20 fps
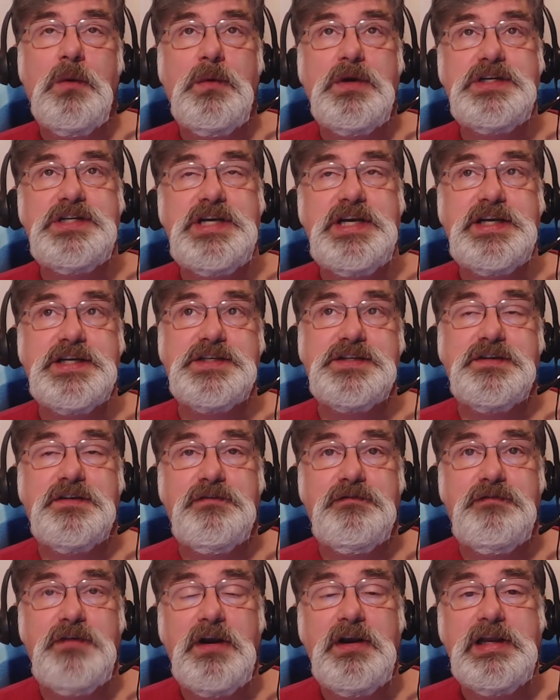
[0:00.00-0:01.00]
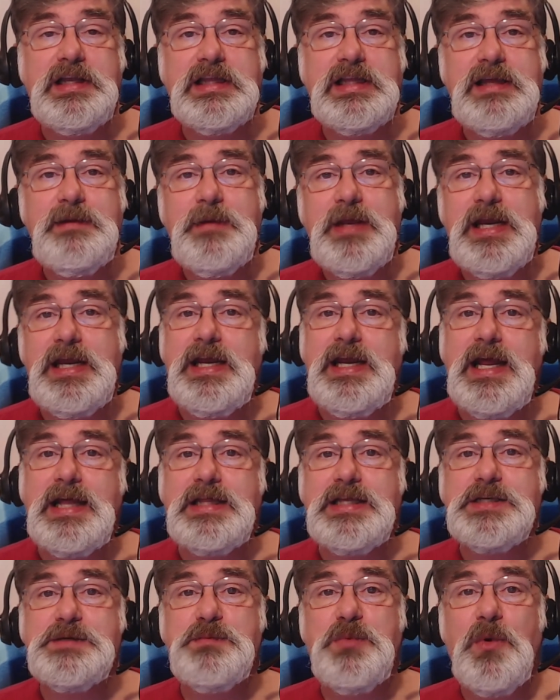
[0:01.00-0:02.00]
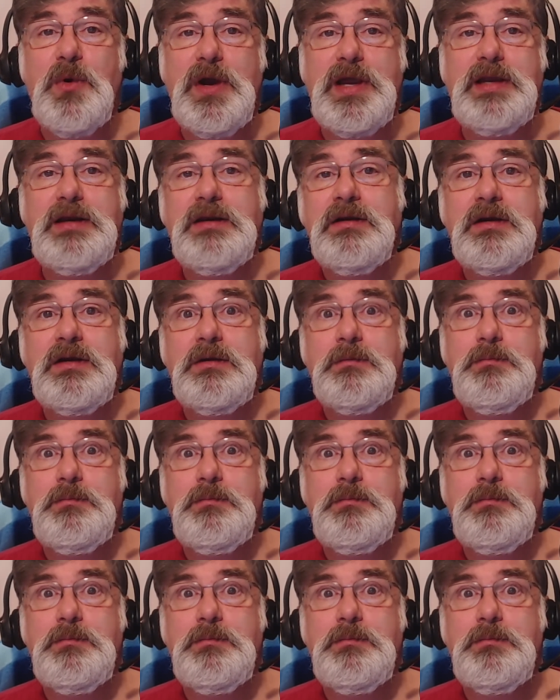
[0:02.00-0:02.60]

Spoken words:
which he is very limited at this point,